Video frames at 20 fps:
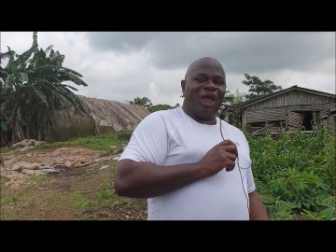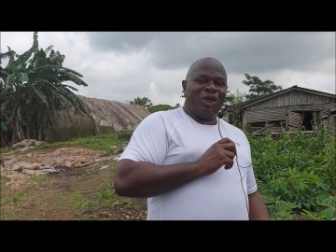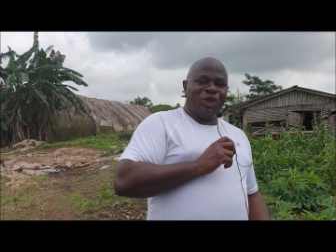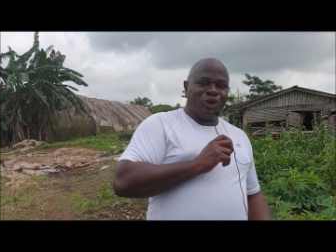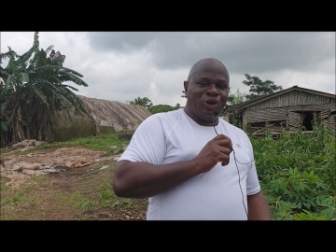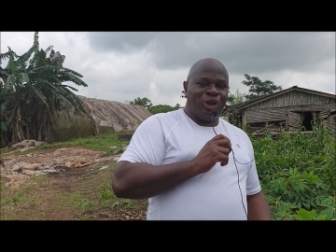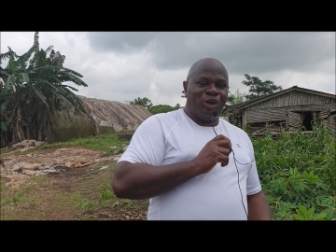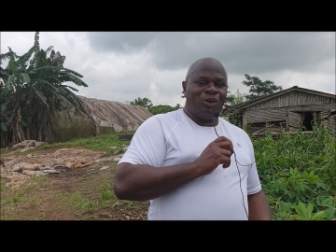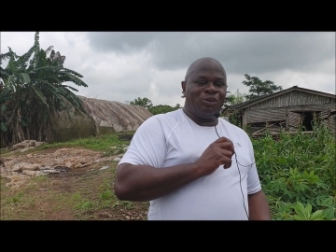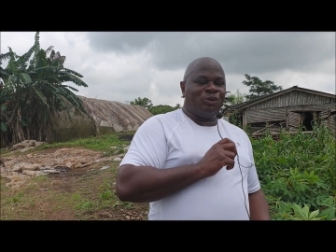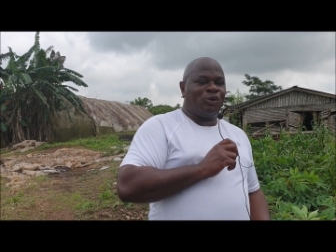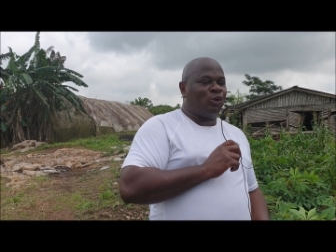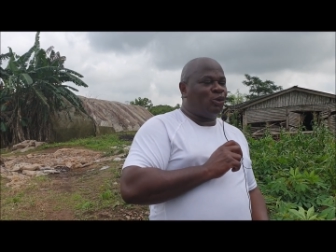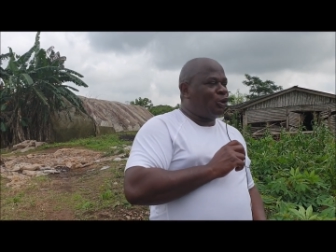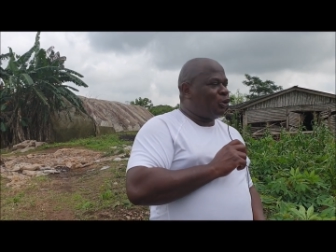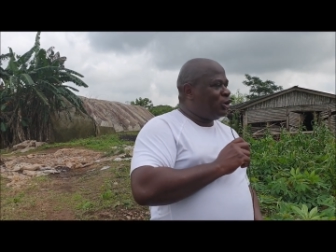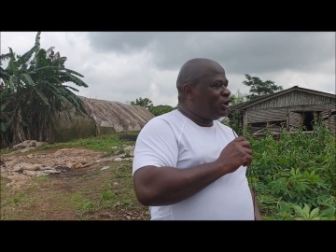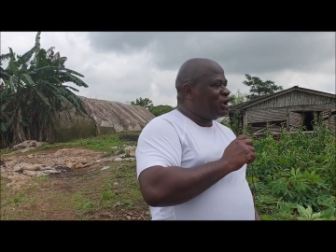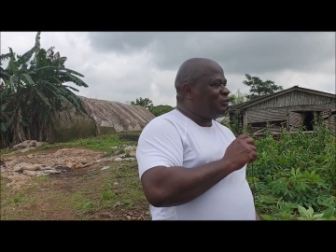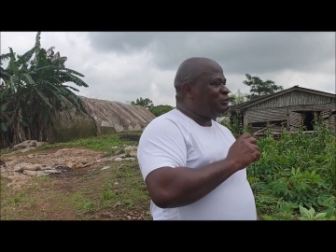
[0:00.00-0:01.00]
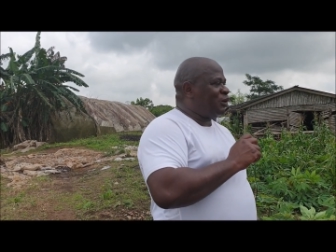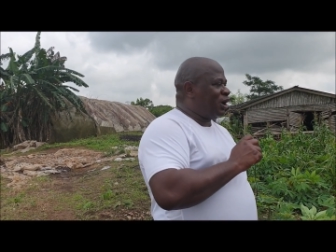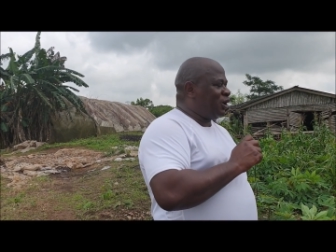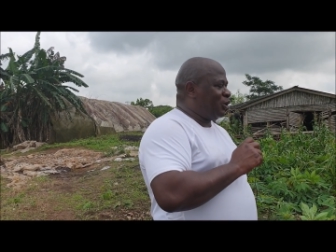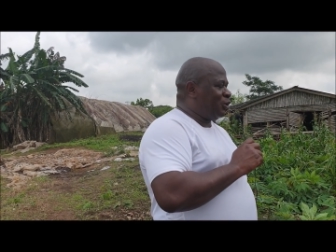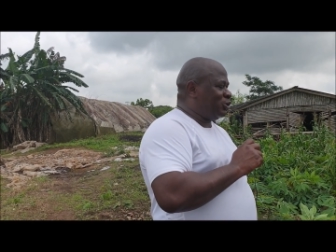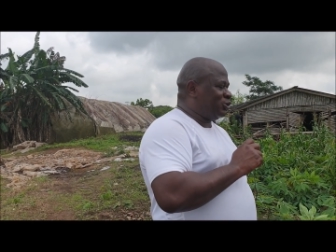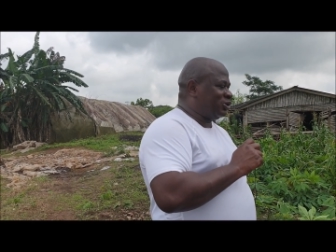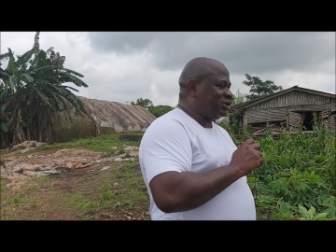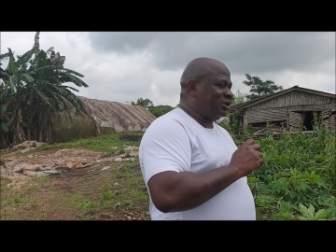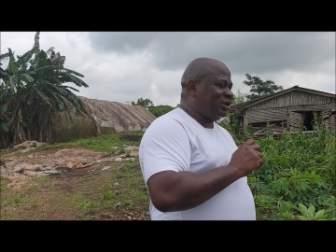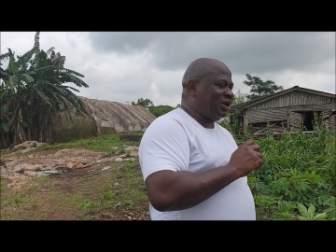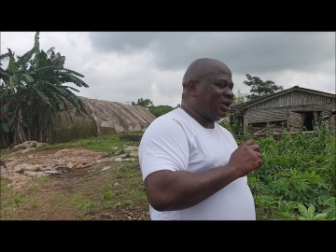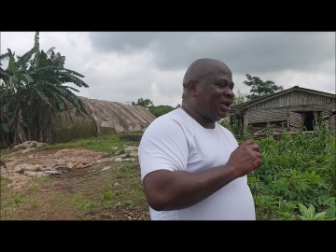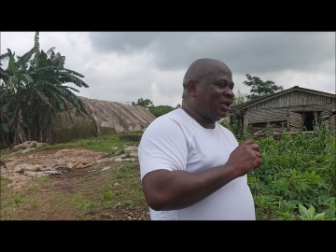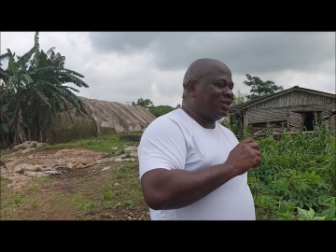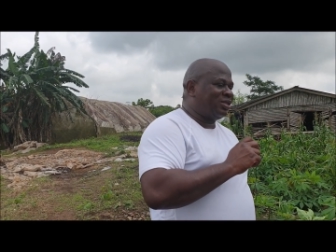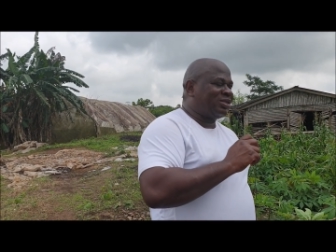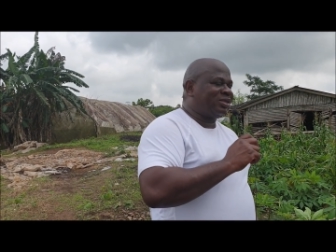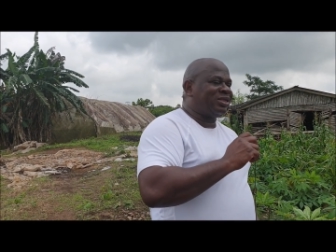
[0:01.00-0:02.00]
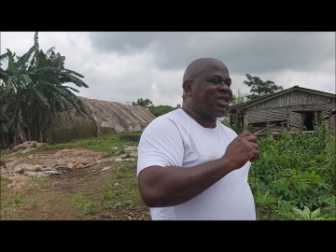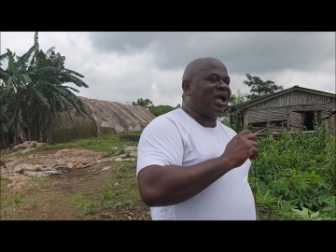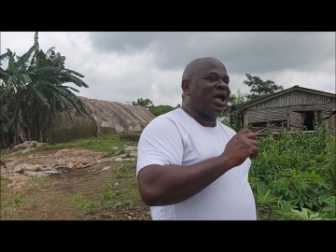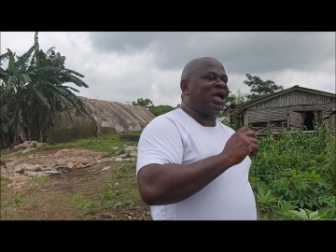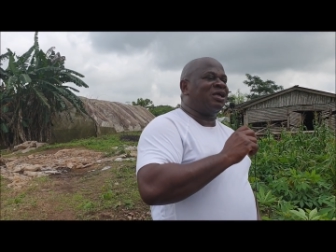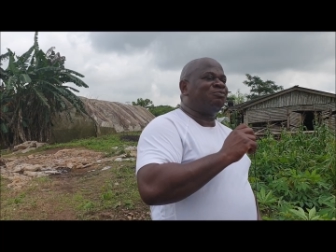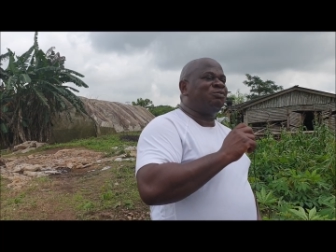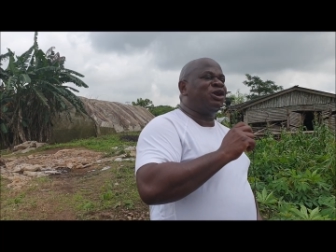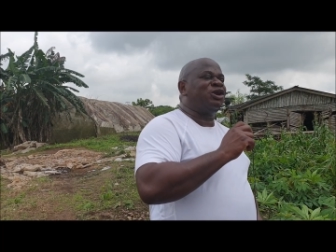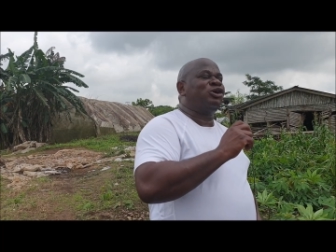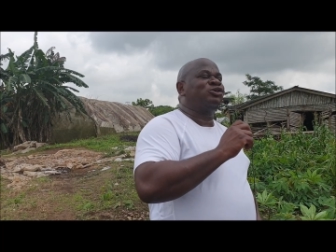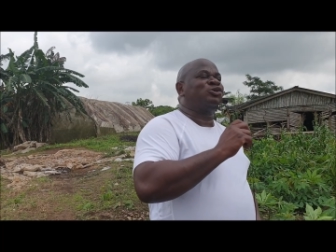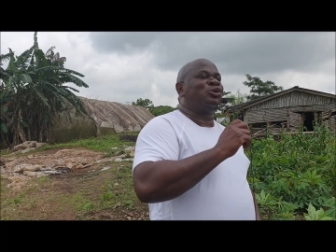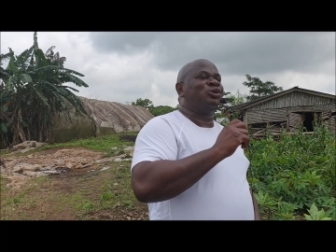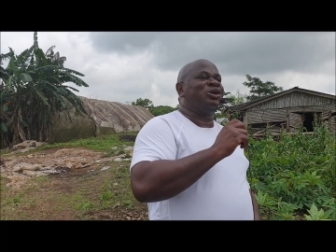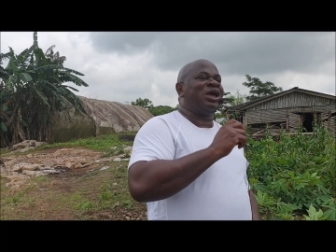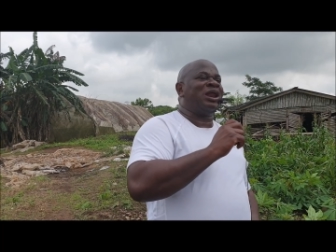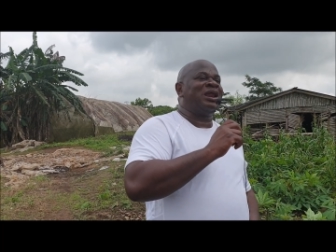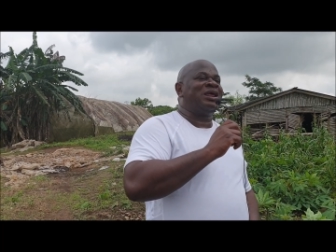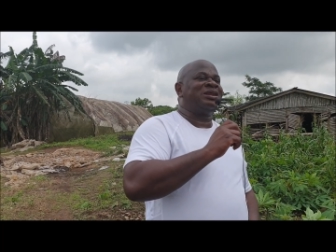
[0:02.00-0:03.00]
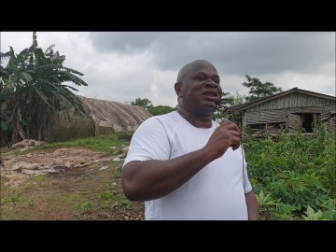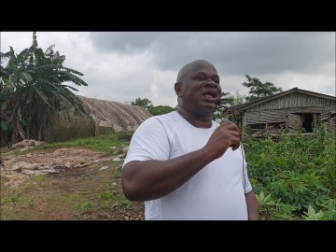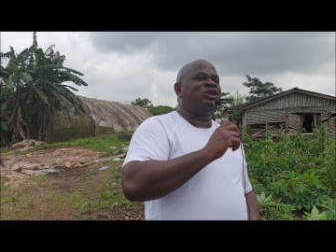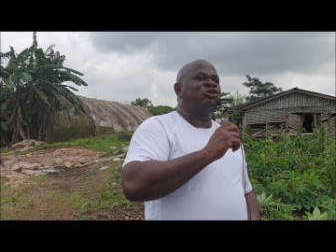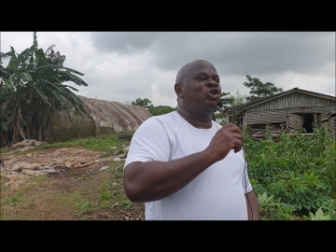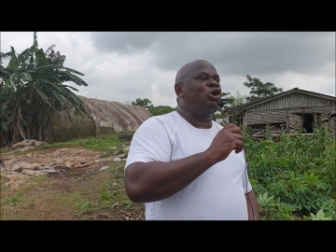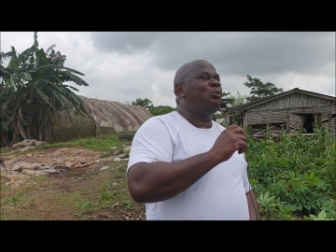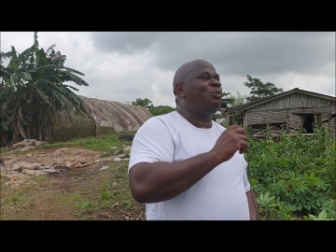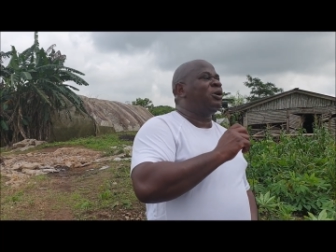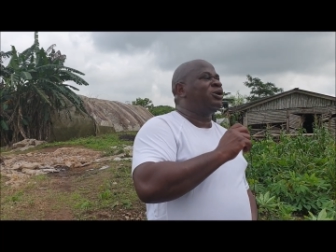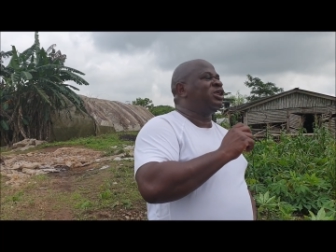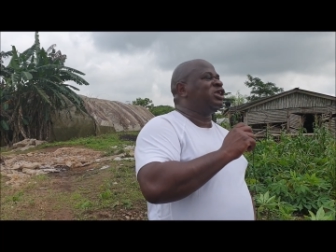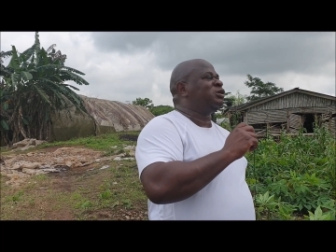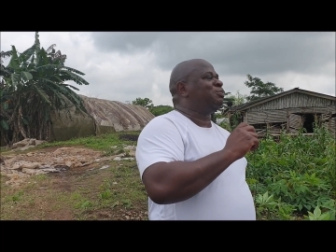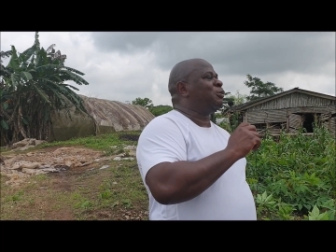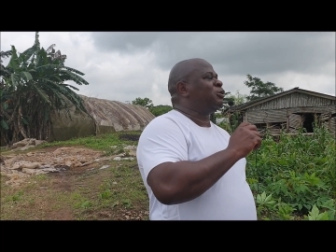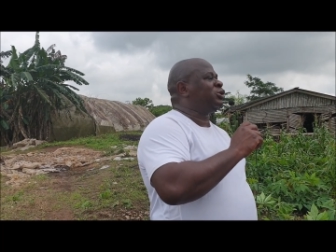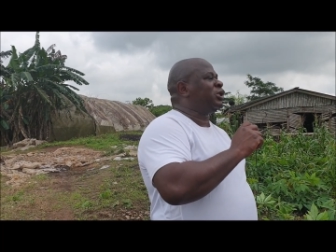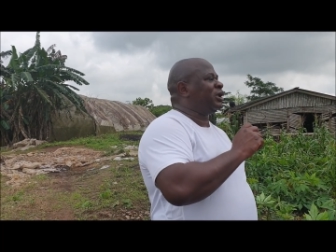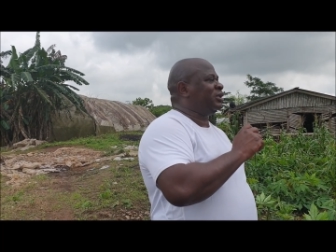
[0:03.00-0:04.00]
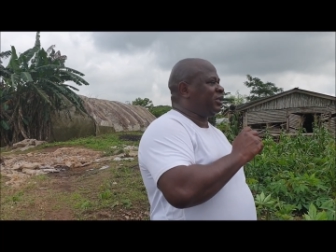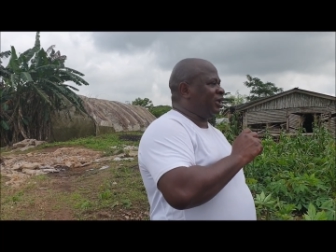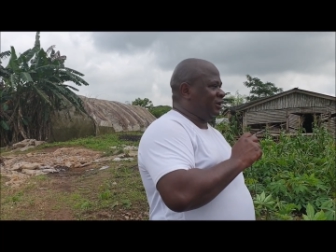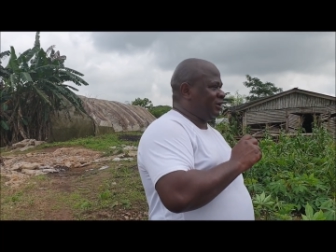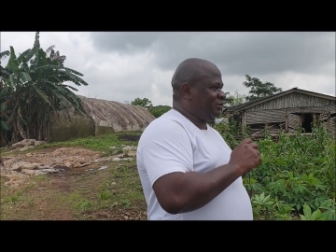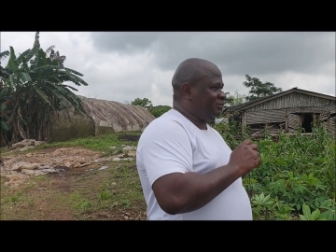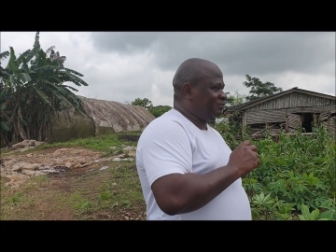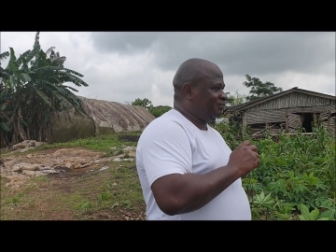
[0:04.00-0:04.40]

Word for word: You know, coronavirus has made us to realize that nobody is protected.